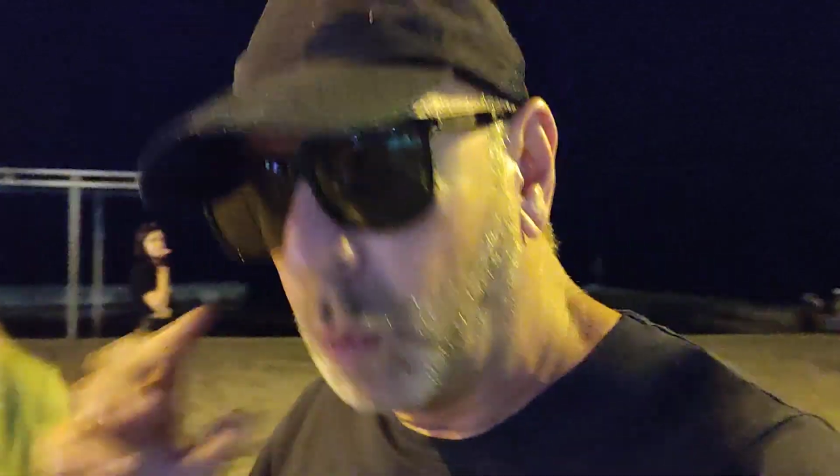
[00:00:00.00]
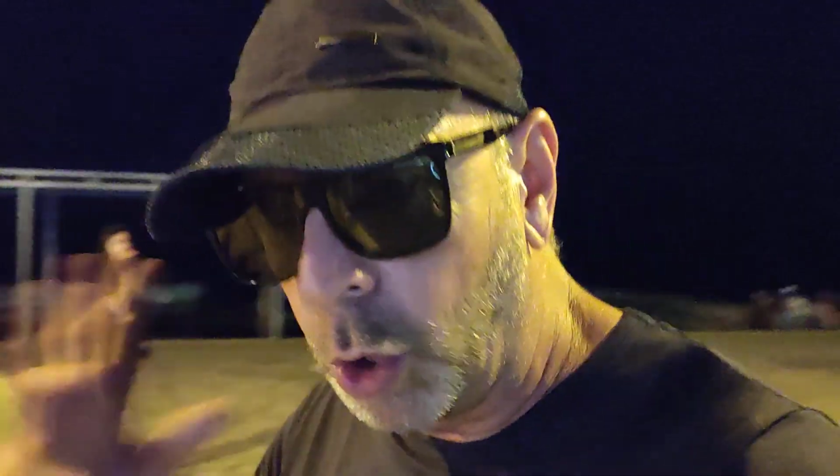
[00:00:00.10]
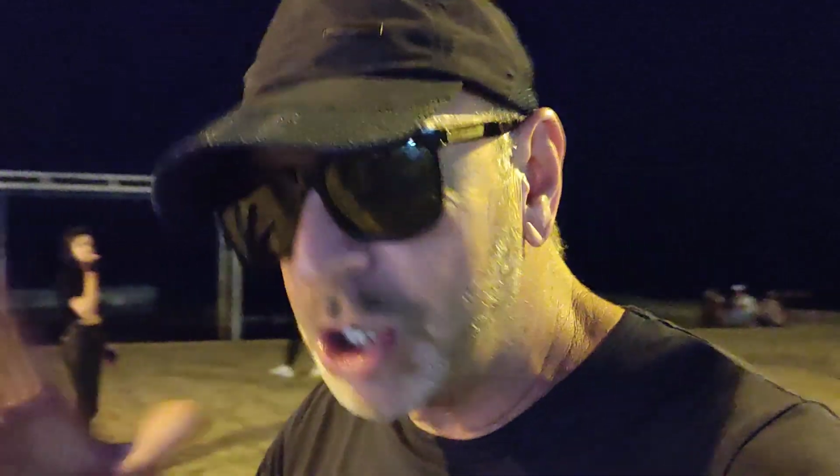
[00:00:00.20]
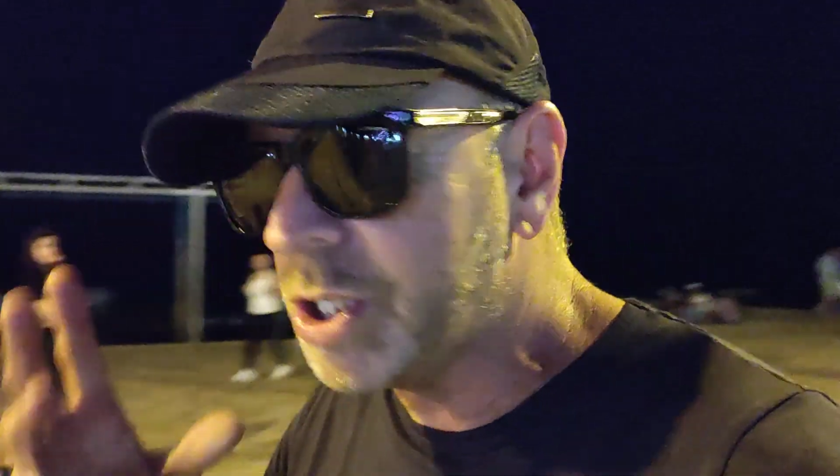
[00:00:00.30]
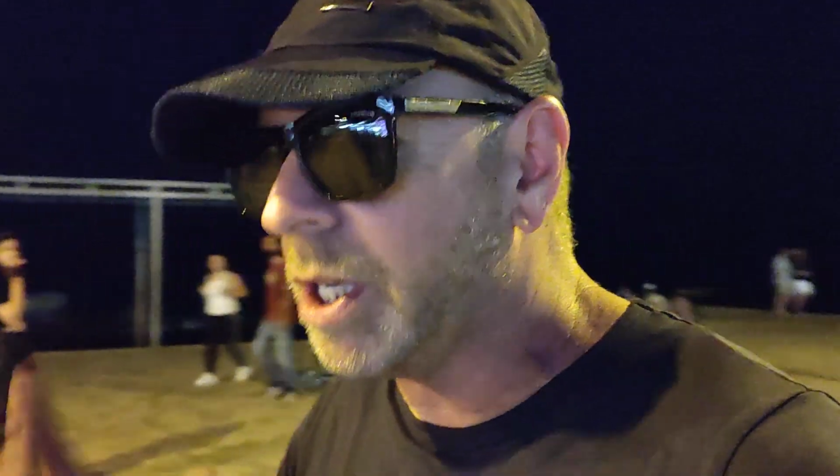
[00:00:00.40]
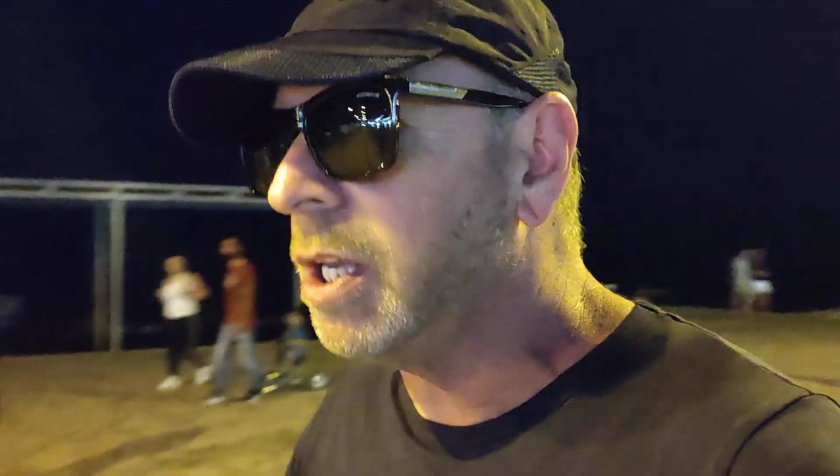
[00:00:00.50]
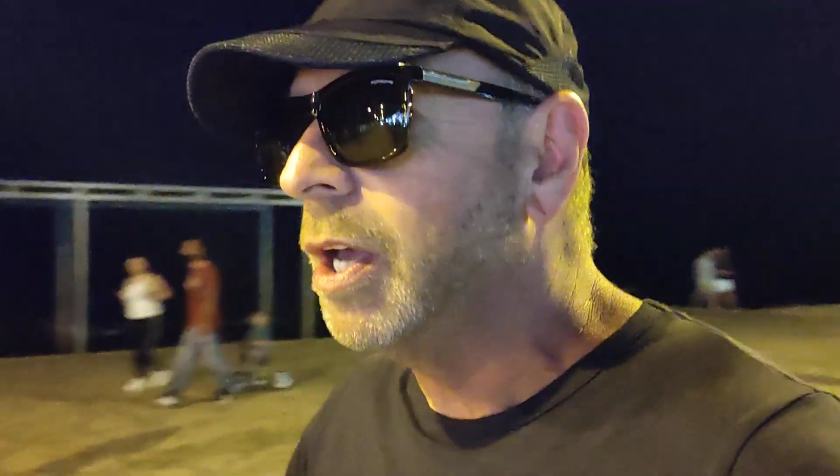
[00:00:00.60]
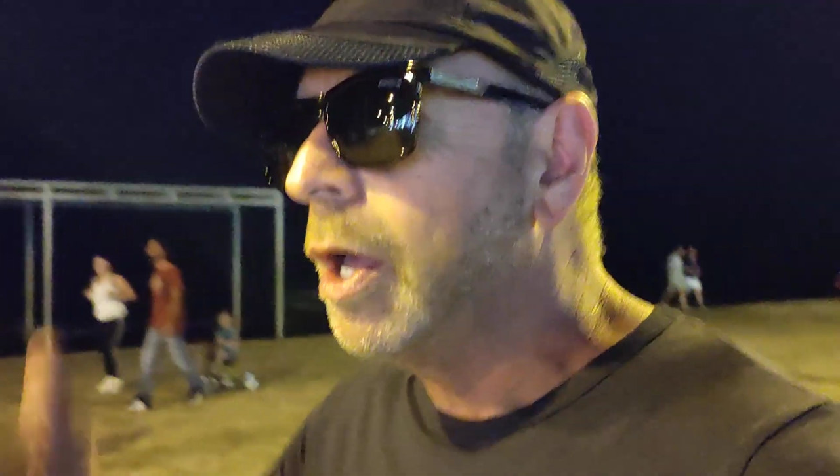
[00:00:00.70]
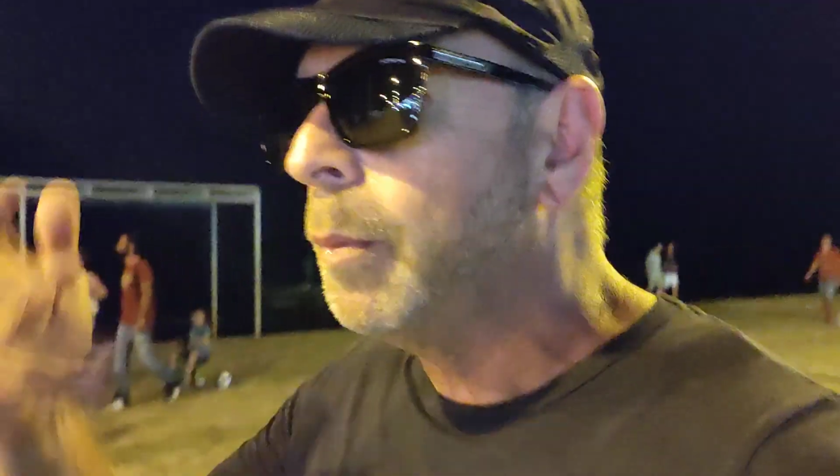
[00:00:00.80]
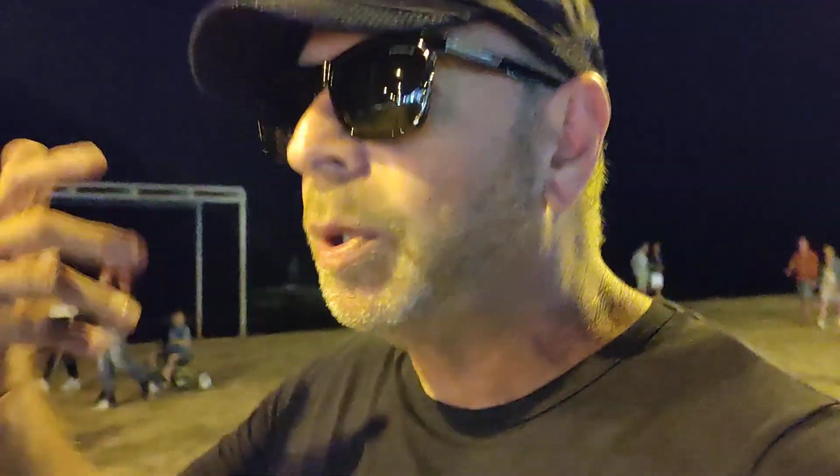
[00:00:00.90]
what you see
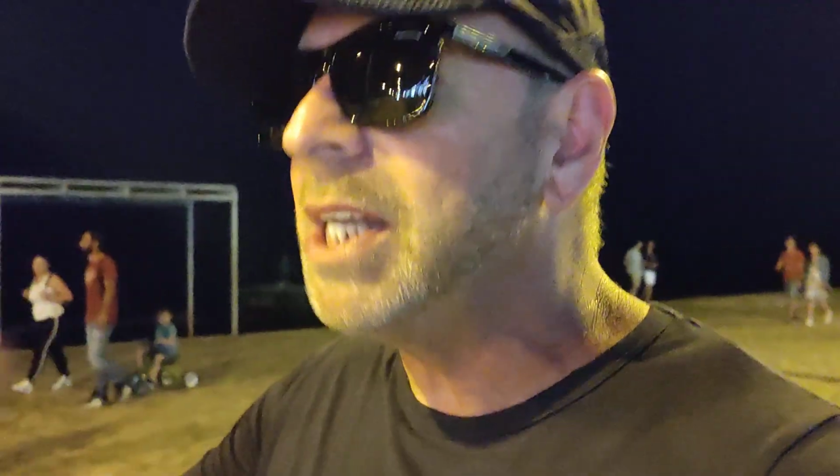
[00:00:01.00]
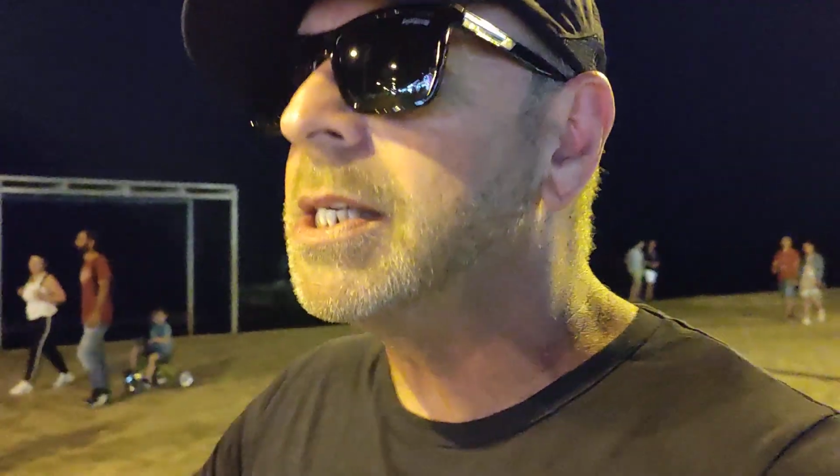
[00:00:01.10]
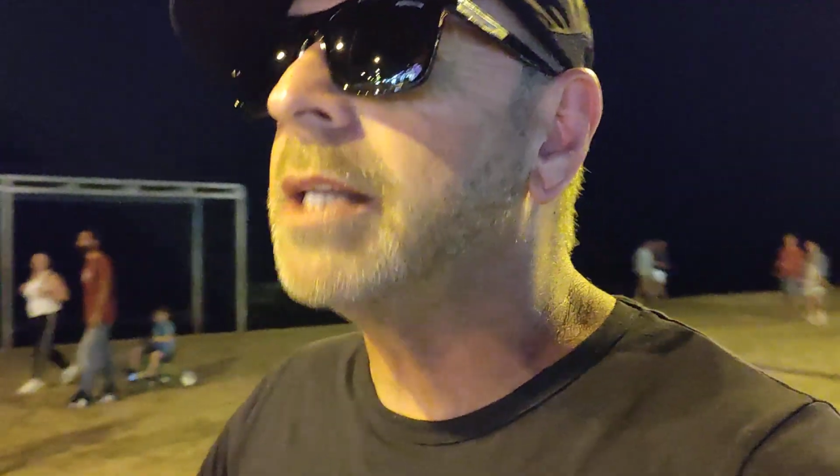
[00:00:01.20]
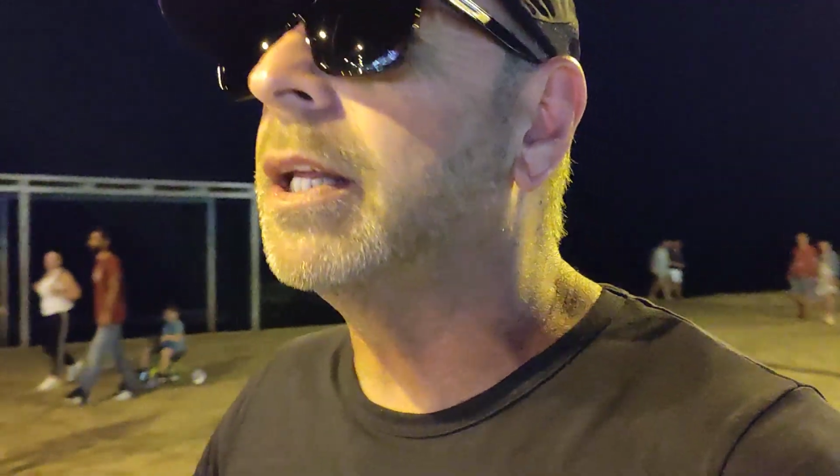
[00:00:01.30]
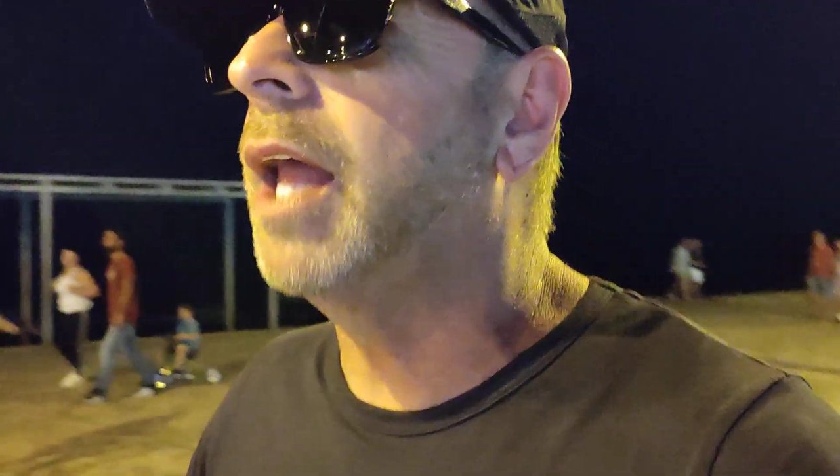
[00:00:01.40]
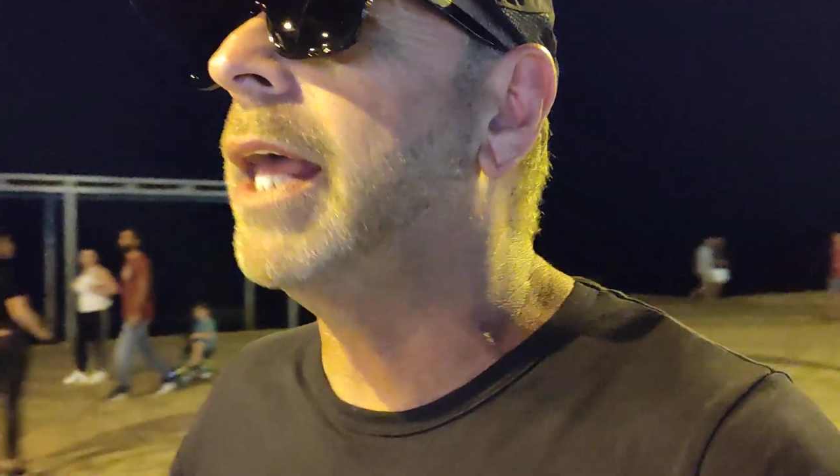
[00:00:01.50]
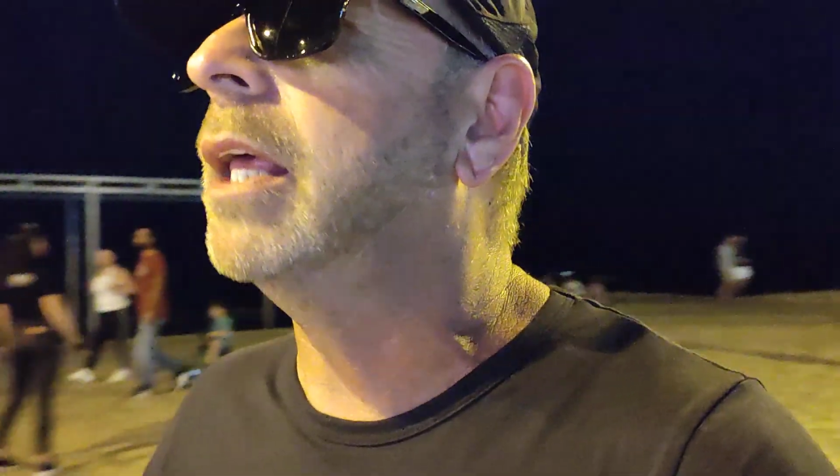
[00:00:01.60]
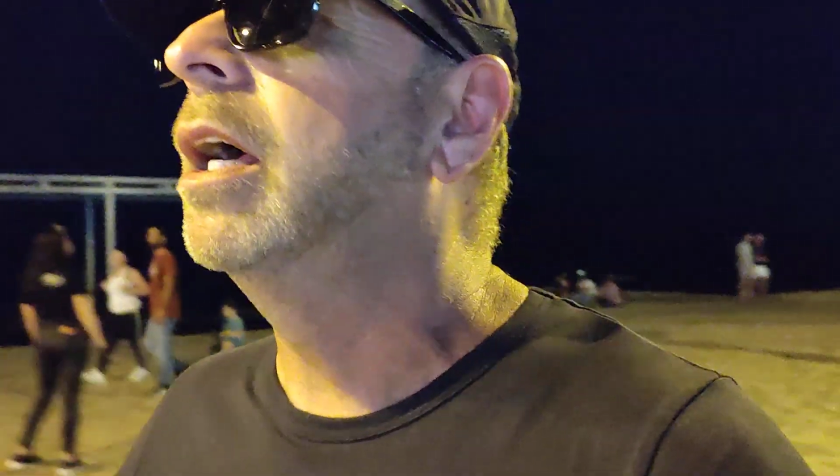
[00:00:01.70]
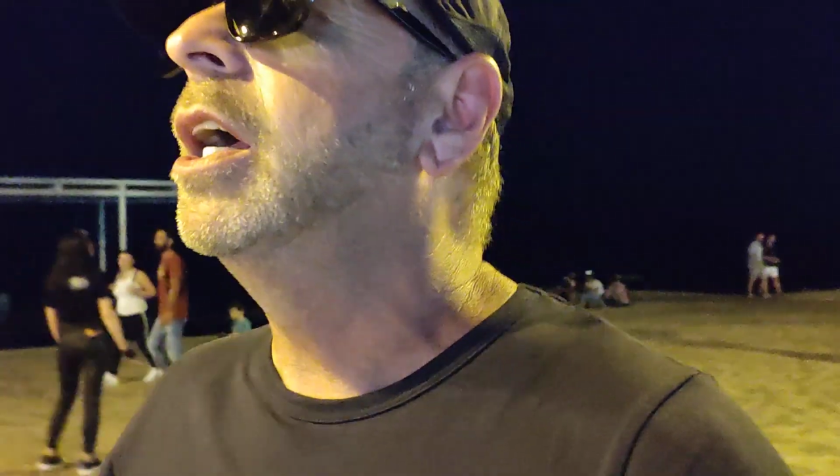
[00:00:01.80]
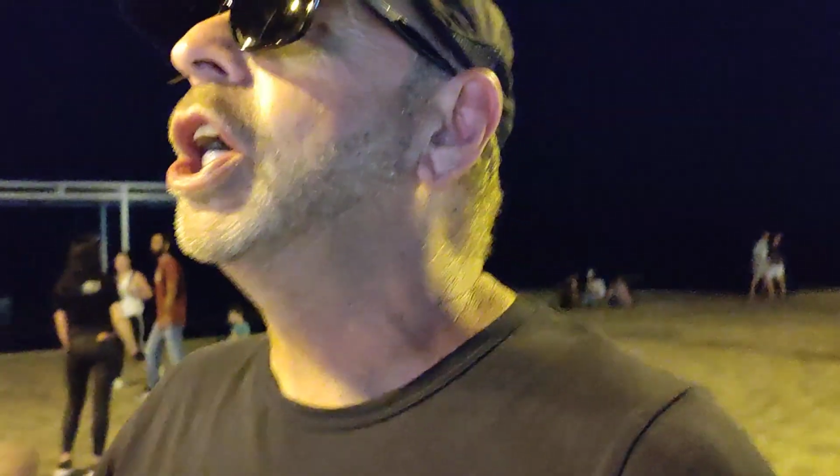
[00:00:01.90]
please hit the like